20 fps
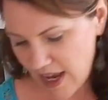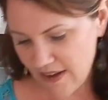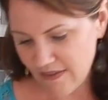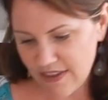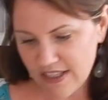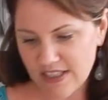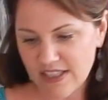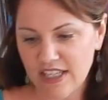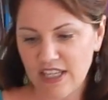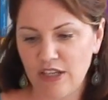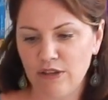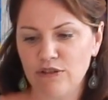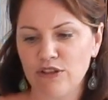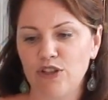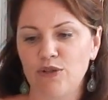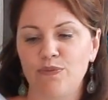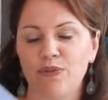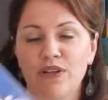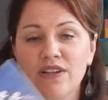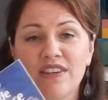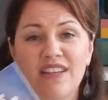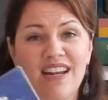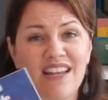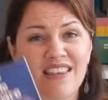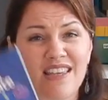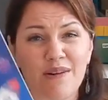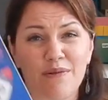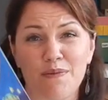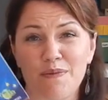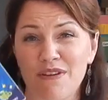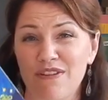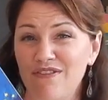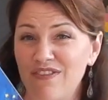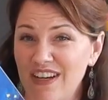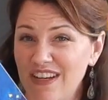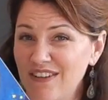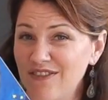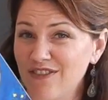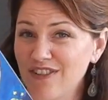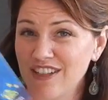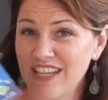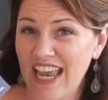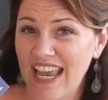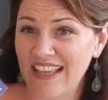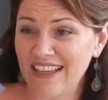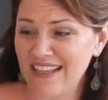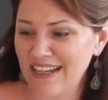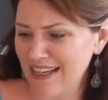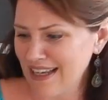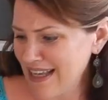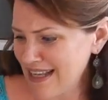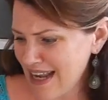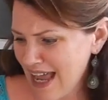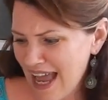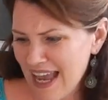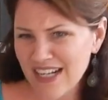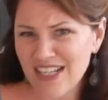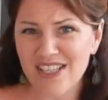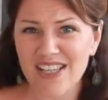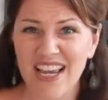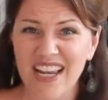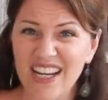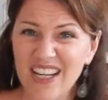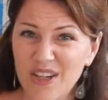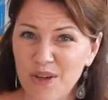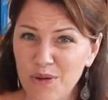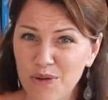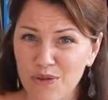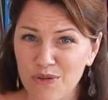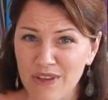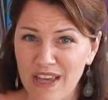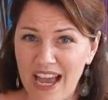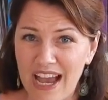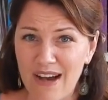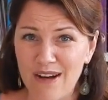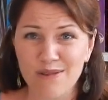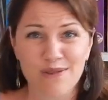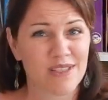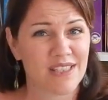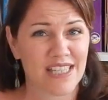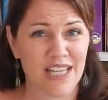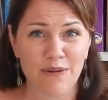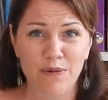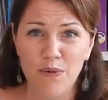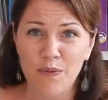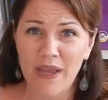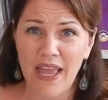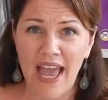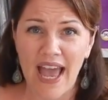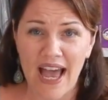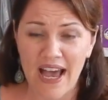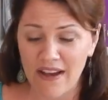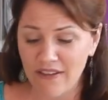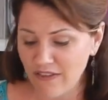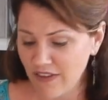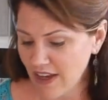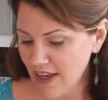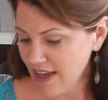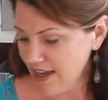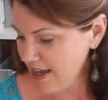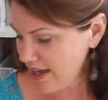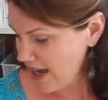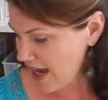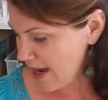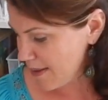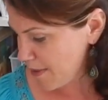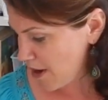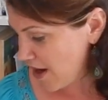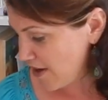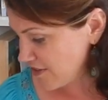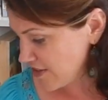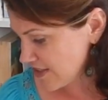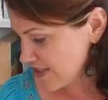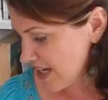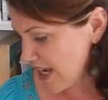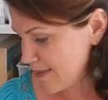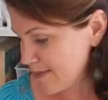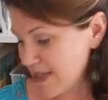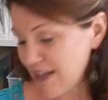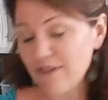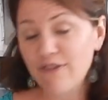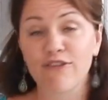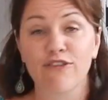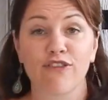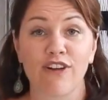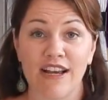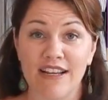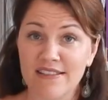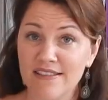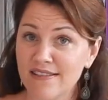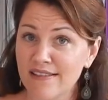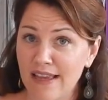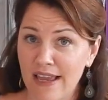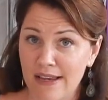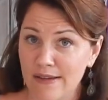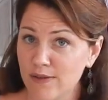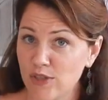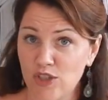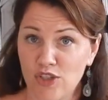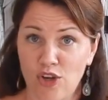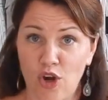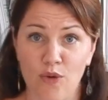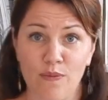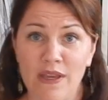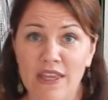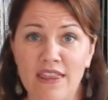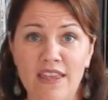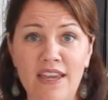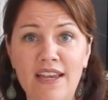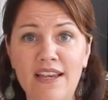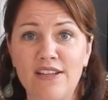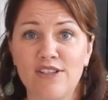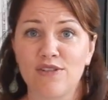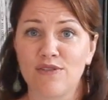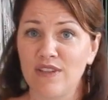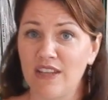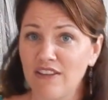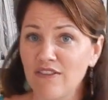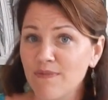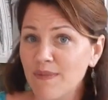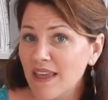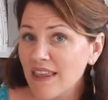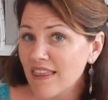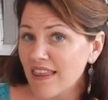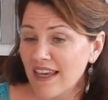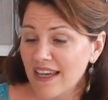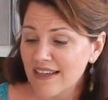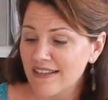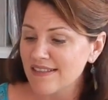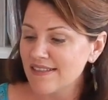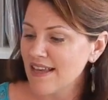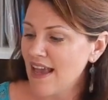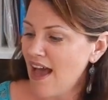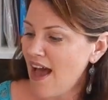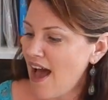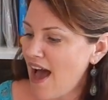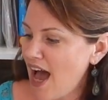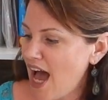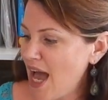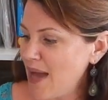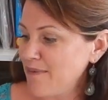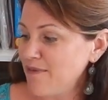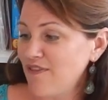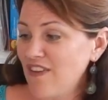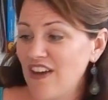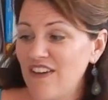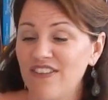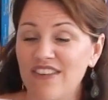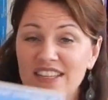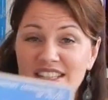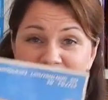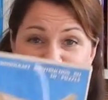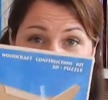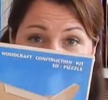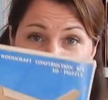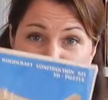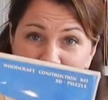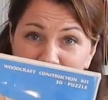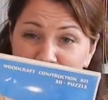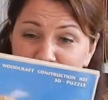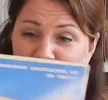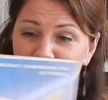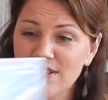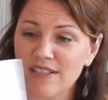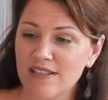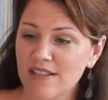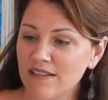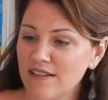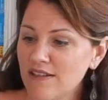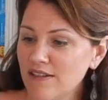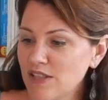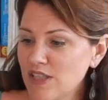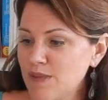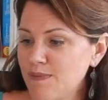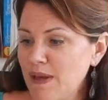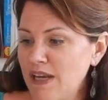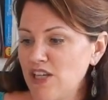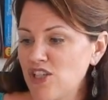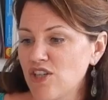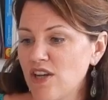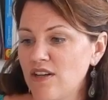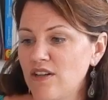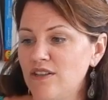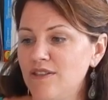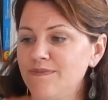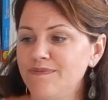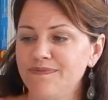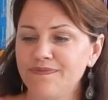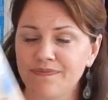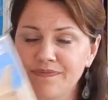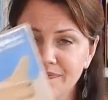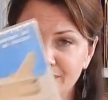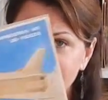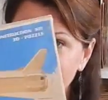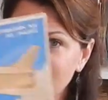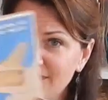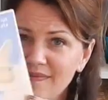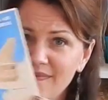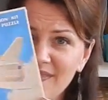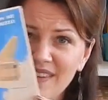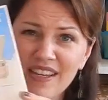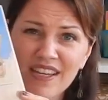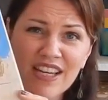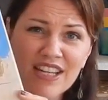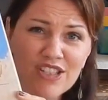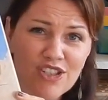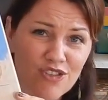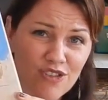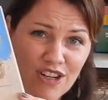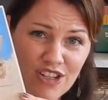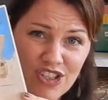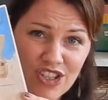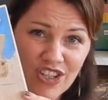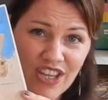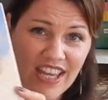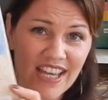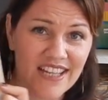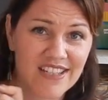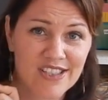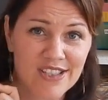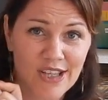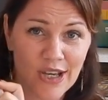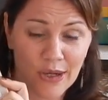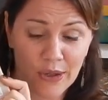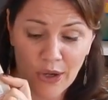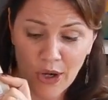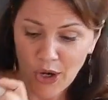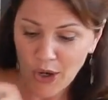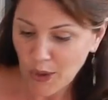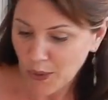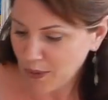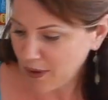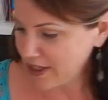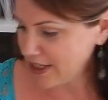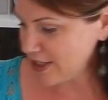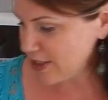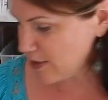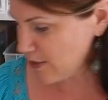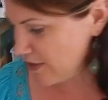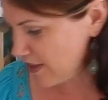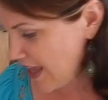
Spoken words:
have this cute little book that I thought would be fun for Caitlin. Again, I just kind of go through the house, see what we have. Oftentimes I have friends like show me things or give me things. Found this at Michael's. It's a little space shuttle construction kit, so we're going to do